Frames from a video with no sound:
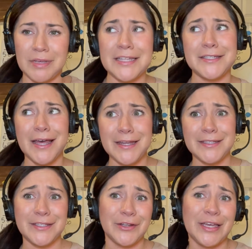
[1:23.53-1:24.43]
It's not
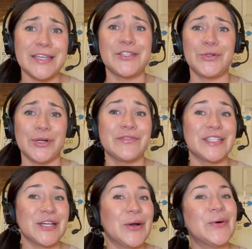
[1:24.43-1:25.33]
necessarily a store of
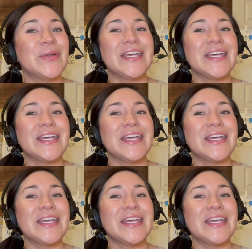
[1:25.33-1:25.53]
its own.